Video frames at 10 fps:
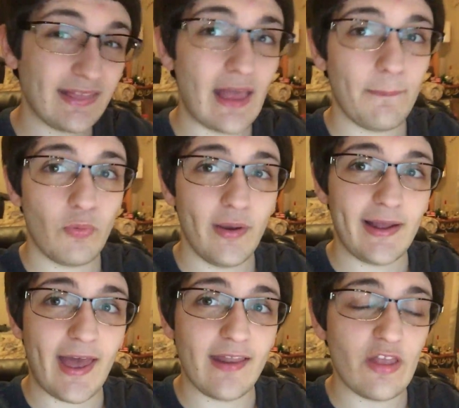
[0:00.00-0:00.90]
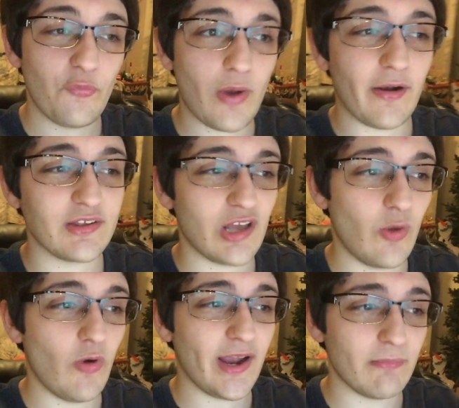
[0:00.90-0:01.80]
at that point. I had enough progress
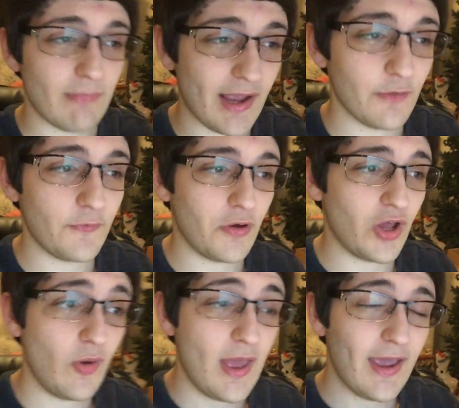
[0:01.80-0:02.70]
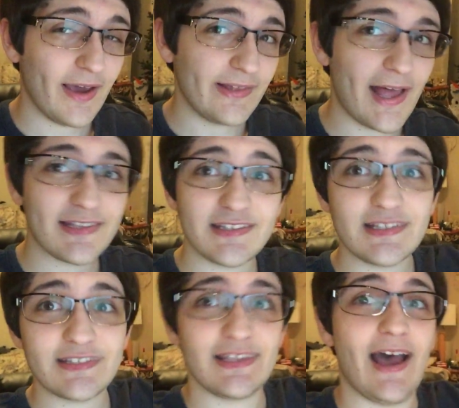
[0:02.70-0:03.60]
on him where I could make a photo.
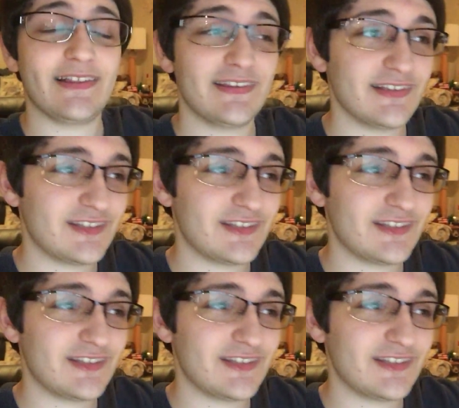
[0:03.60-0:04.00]
Colossus is not.